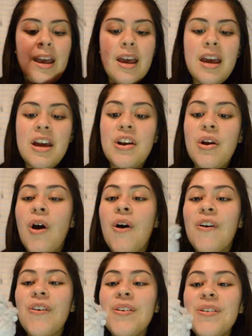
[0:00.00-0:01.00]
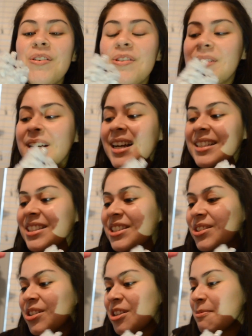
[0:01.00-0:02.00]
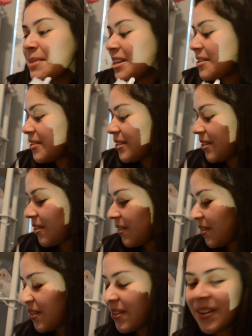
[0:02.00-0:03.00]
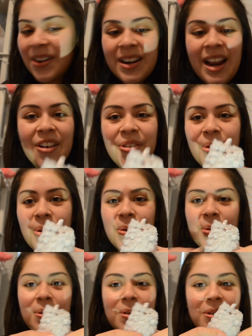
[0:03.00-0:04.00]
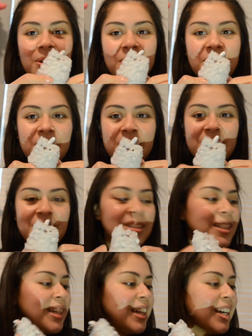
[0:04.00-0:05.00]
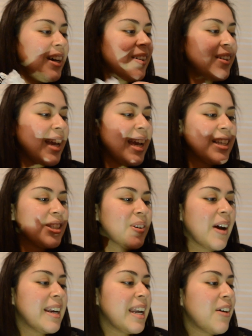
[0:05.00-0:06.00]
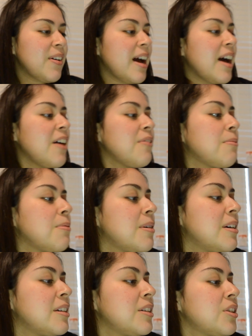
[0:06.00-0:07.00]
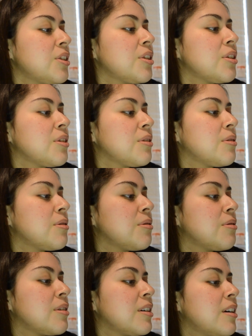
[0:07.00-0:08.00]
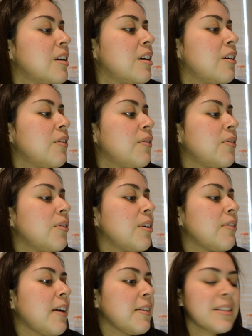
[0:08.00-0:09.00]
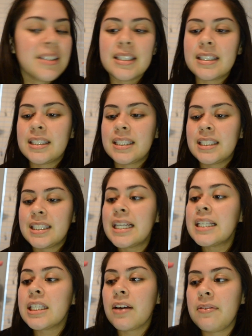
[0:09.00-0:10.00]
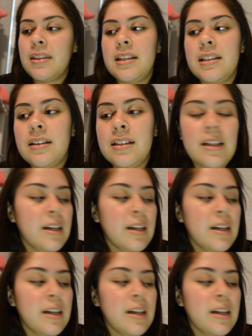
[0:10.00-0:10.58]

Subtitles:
And we got Stormy Unicorn. How cool. Okay, so I now have 1, 2, 4, 5, 6 of the